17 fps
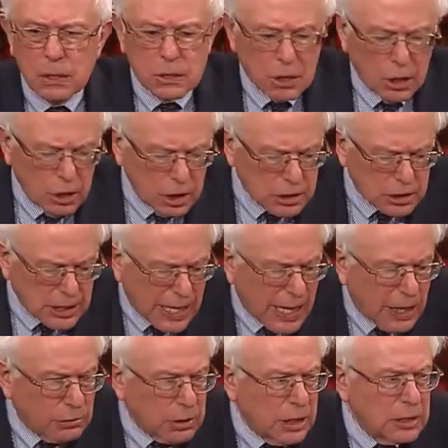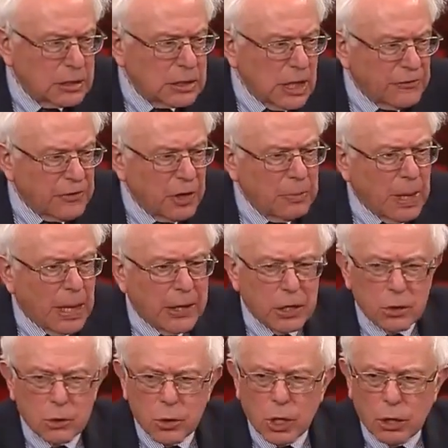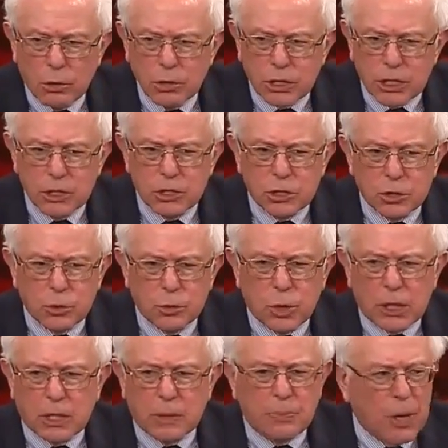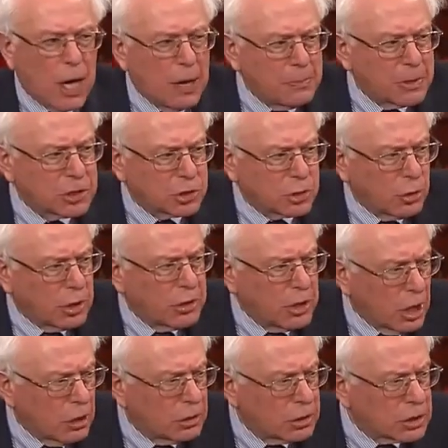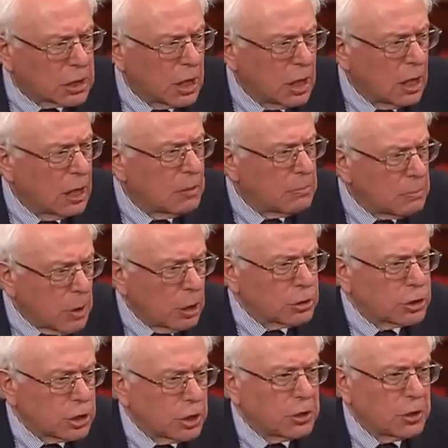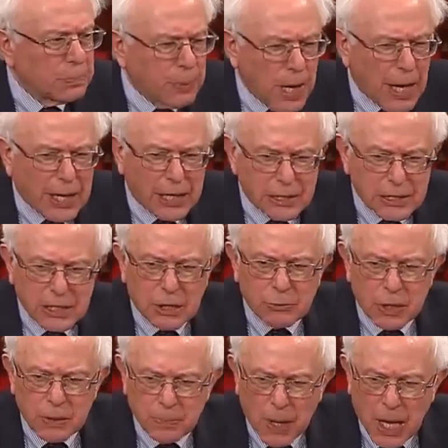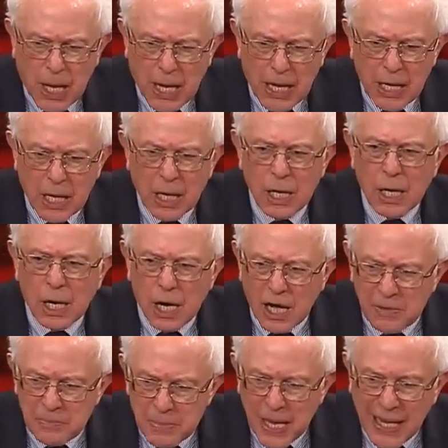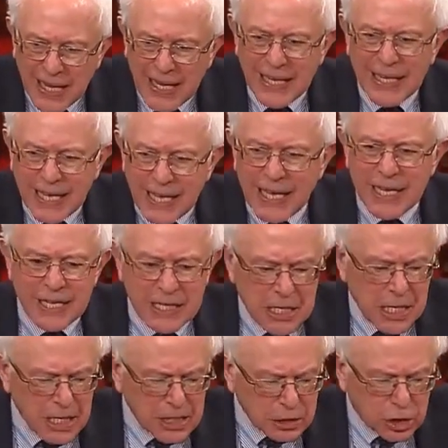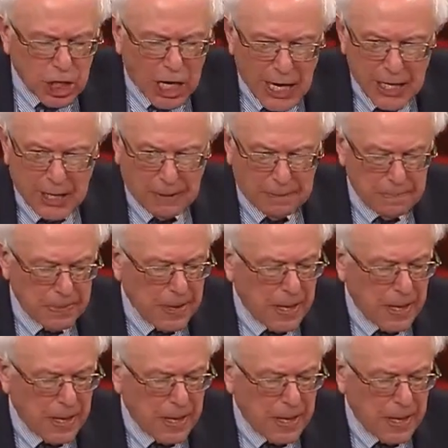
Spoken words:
Turns out, as everybody who goes into a department store knows, most of the products that we buy are made in China.